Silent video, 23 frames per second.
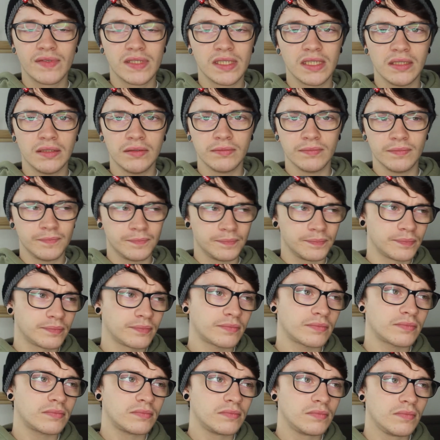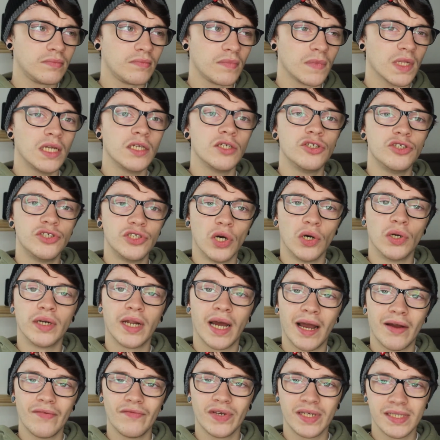seen don't
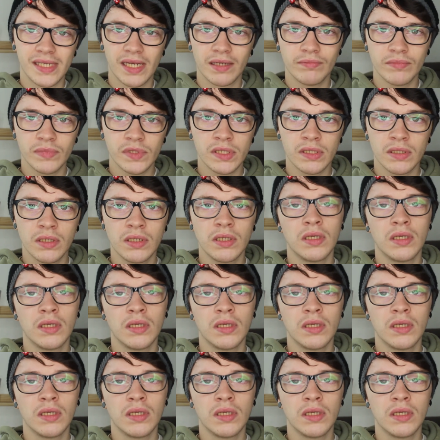have exams.